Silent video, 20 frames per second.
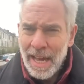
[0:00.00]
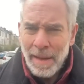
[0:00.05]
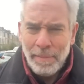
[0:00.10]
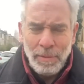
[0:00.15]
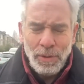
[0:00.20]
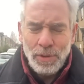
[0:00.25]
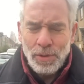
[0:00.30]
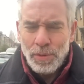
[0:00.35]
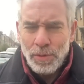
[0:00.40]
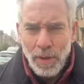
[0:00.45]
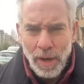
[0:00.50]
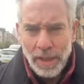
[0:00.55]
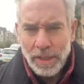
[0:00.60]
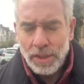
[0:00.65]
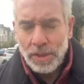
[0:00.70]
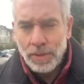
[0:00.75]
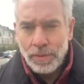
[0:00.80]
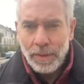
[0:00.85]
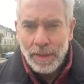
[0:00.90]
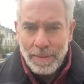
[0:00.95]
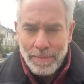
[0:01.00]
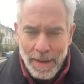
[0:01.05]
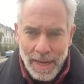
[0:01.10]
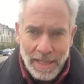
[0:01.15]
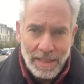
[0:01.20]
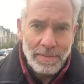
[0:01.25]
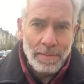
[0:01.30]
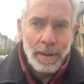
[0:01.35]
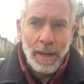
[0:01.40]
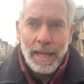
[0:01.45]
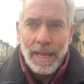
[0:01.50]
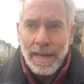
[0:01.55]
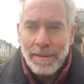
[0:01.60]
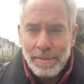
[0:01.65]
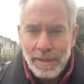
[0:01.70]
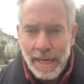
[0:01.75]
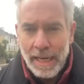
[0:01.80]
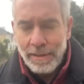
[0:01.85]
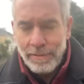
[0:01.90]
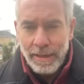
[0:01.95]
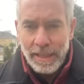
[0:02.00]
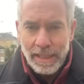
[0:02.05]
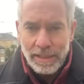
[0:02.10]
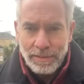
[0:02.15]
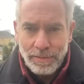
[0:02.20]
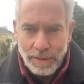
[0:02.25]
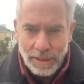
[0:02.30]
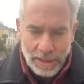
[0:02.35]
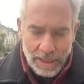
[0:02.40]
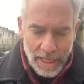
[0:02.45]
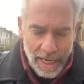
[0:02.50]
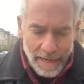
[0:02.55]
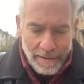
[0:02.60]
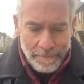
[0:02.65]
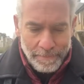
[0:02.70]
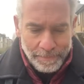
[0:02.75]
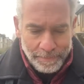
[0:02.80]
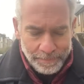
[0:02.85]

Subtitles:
I'm not quite sure what he means by that, but anyway, that's what he said.